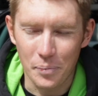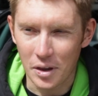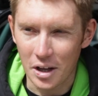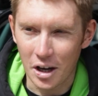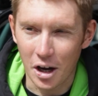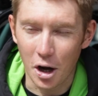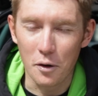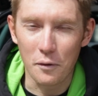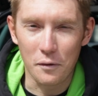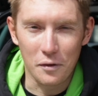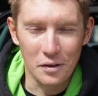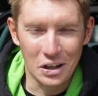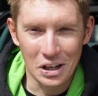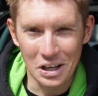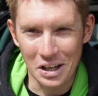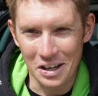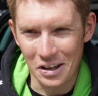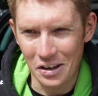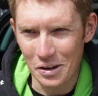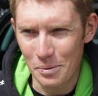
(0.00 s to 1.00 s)

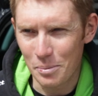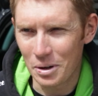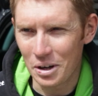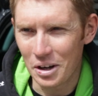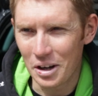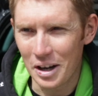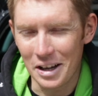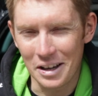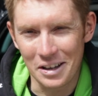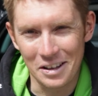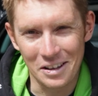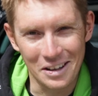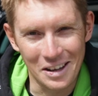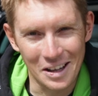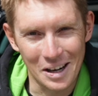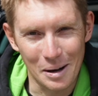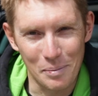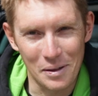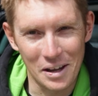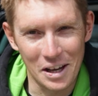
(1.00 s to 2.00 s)
hopefully able to
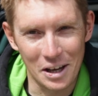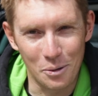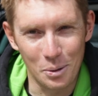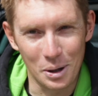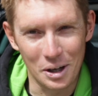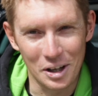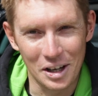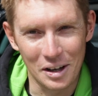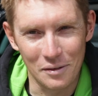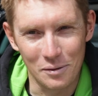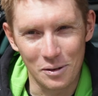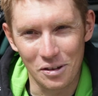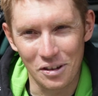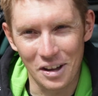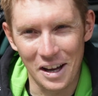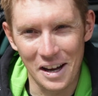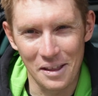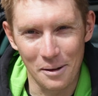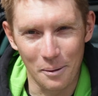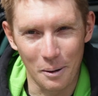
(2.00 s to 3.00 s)
get up there quick enough to
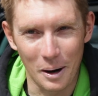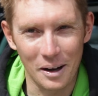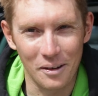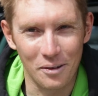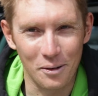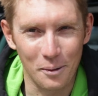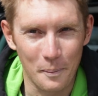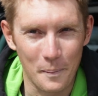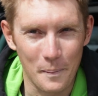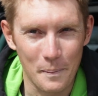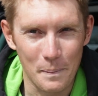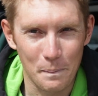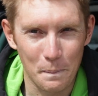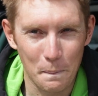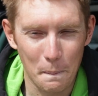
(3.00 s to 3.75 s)
stay in the race.